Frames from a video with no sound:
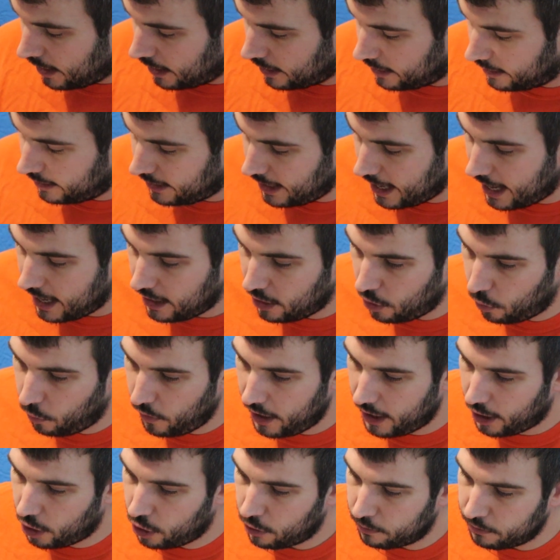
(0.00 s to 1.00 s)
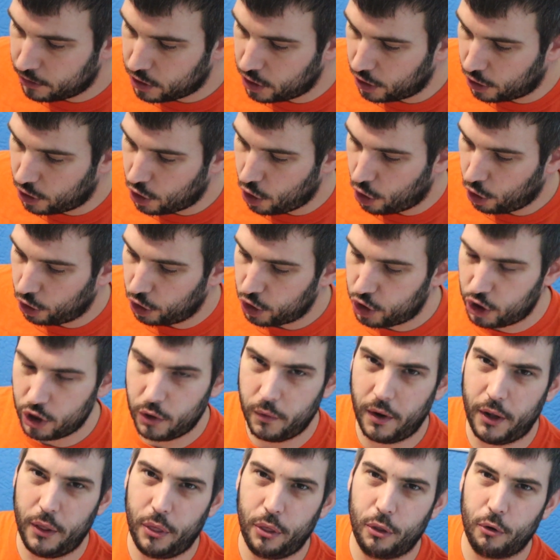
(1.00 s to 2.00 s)
Then we come to Call of
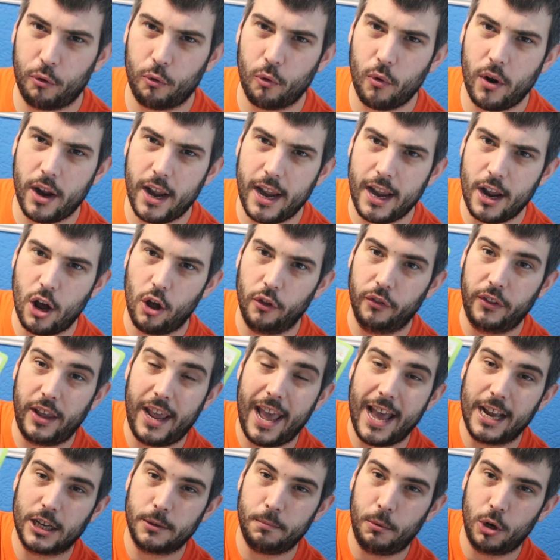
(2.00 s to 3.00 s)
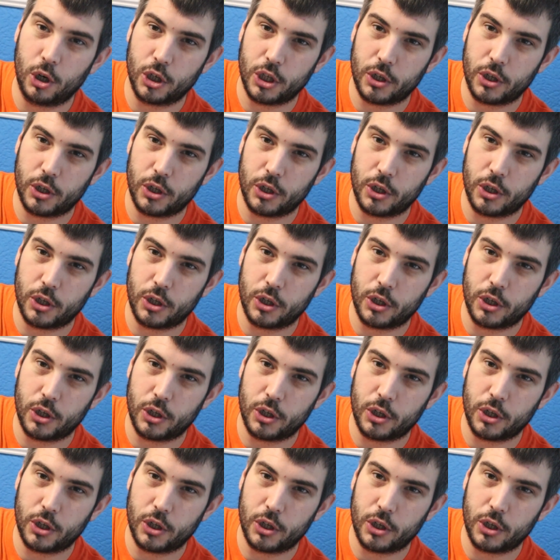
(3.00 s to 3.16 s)
Duty 3 on the Xbox